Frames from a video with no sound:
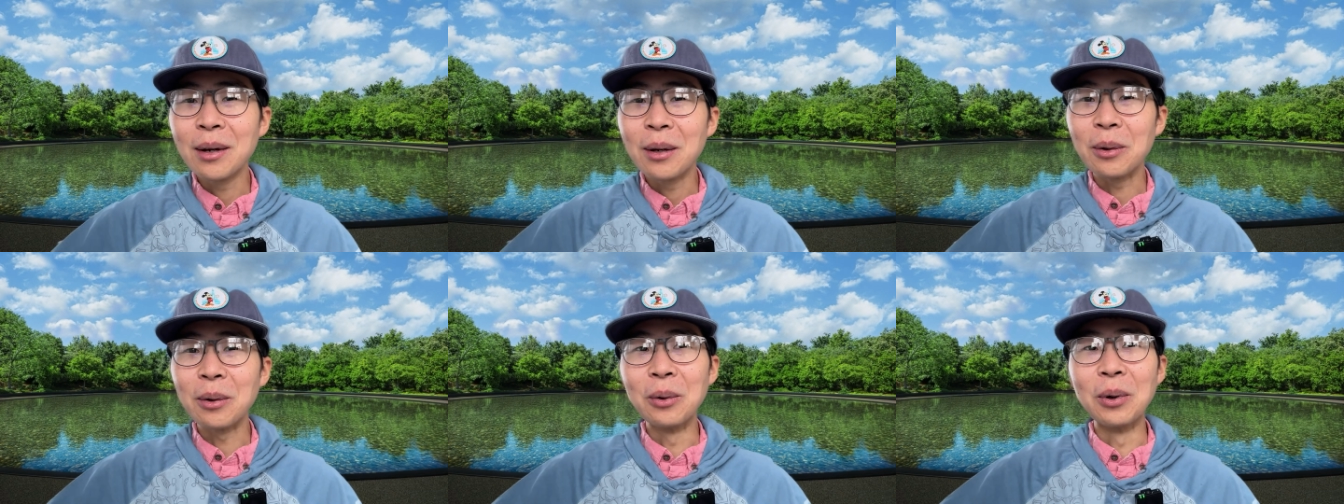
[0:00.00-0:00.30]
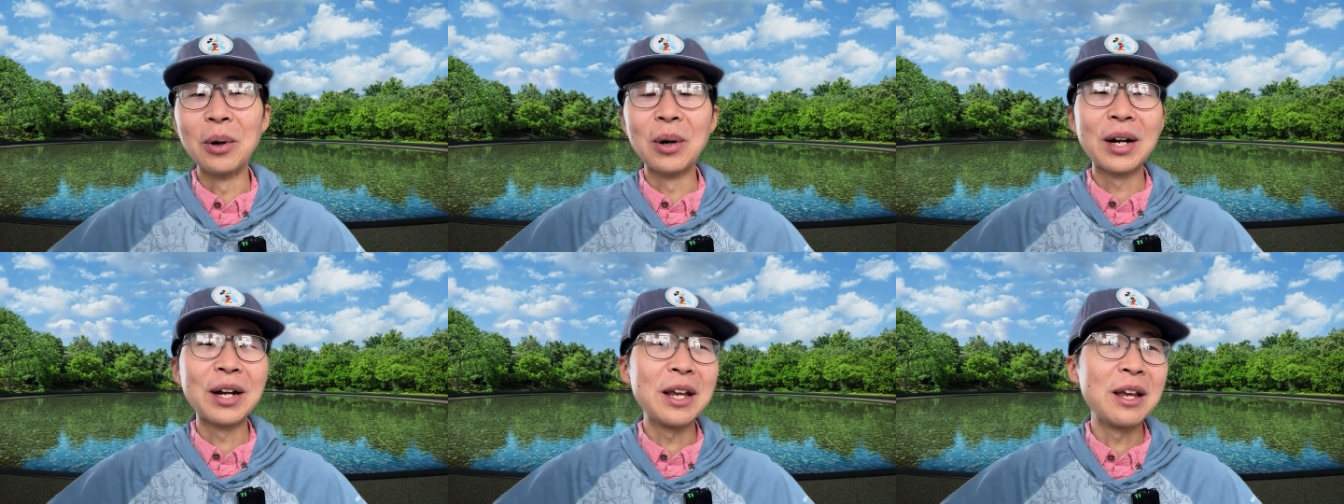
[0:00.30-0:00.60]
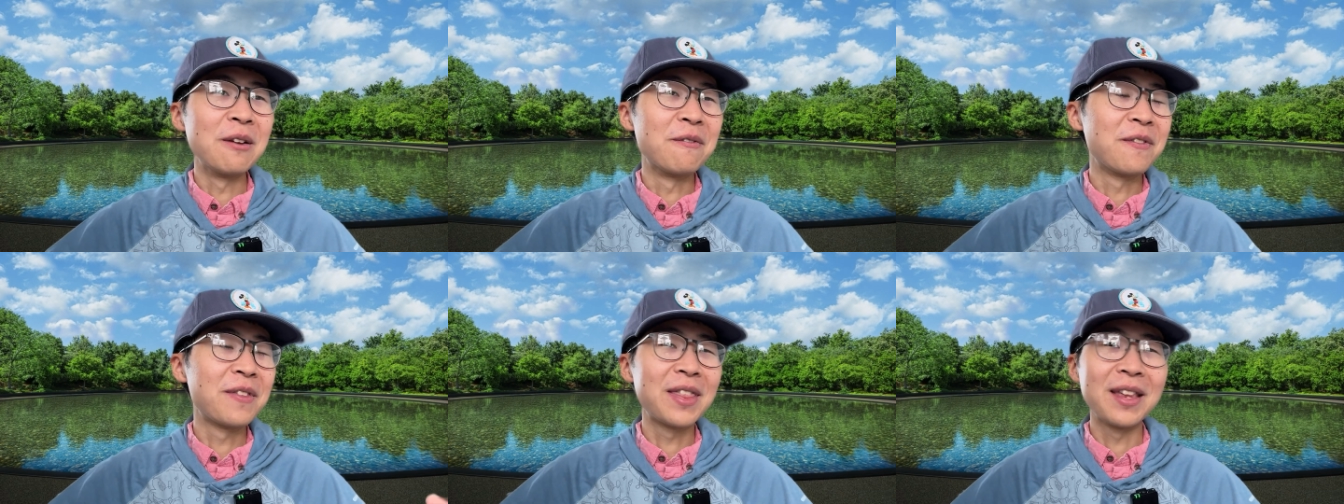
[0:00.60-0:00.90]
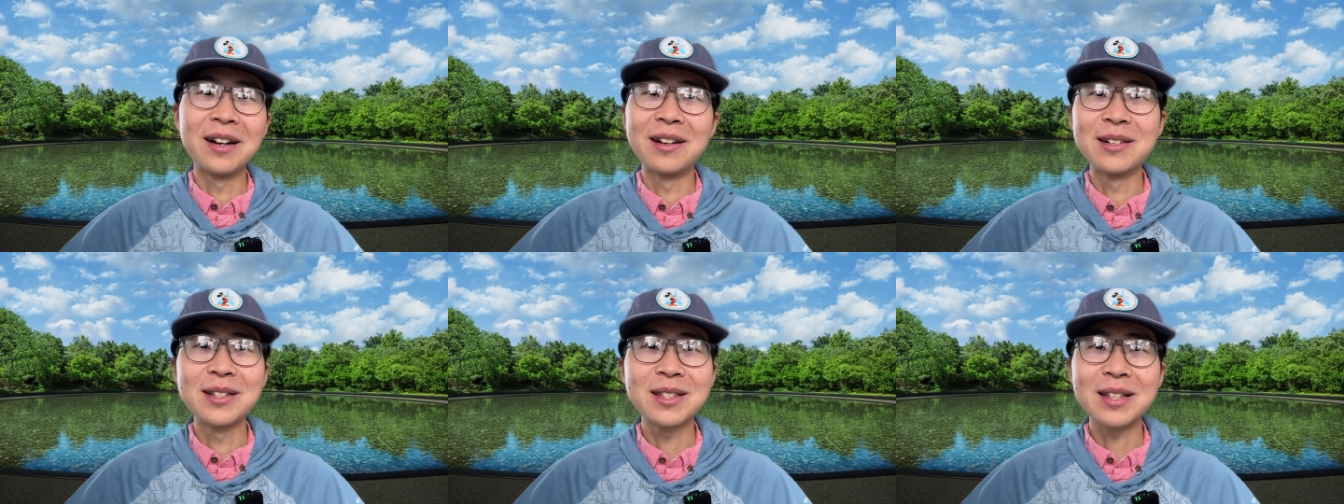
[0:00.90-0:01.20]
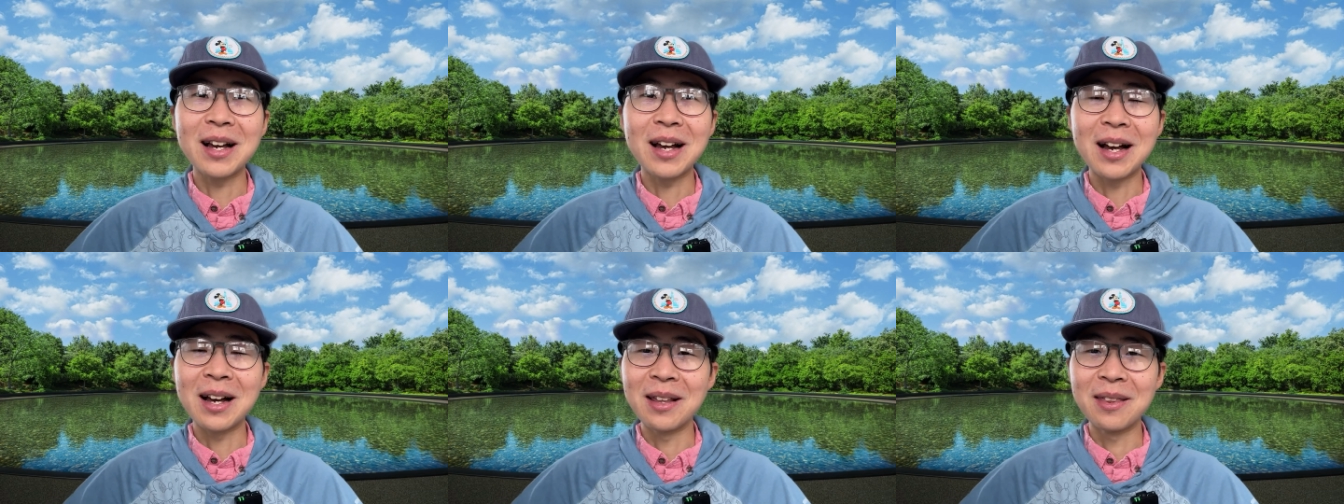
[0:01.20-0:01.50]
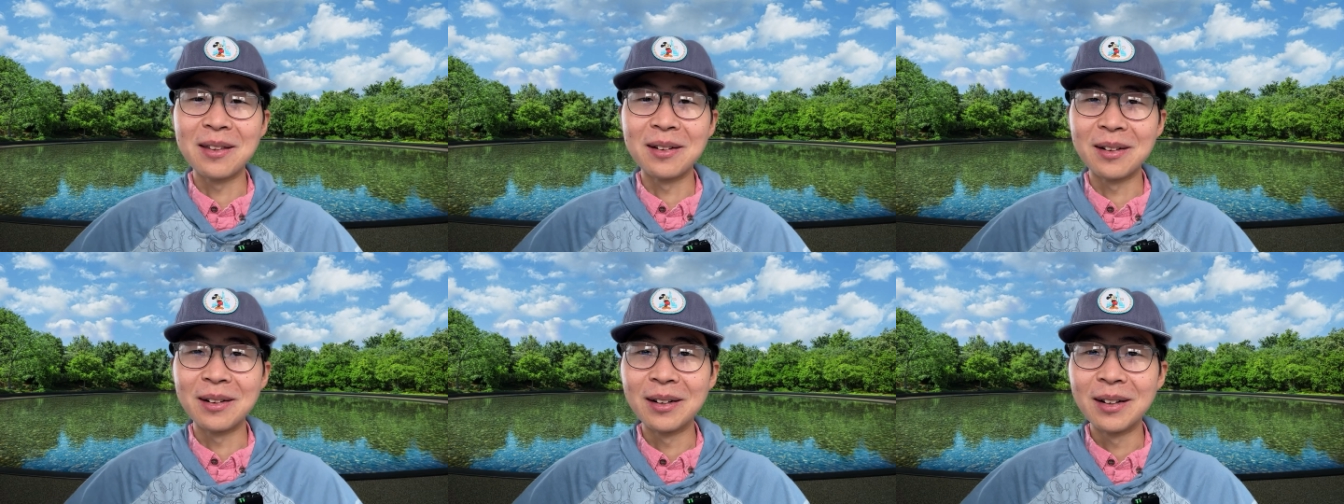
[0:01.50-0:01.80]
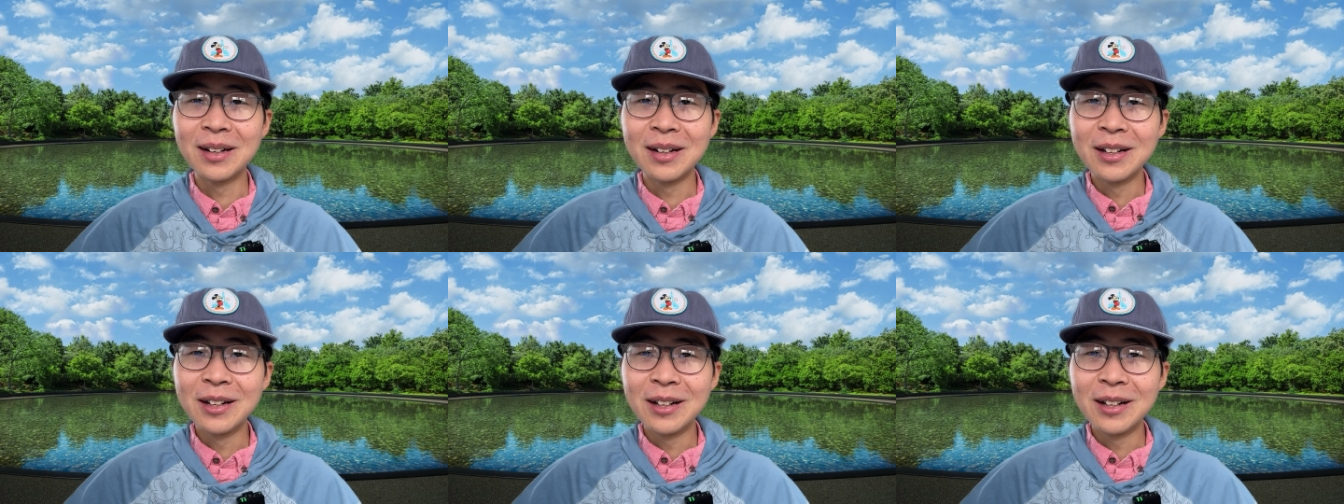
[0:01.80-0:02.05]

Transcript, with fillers: Or if there's other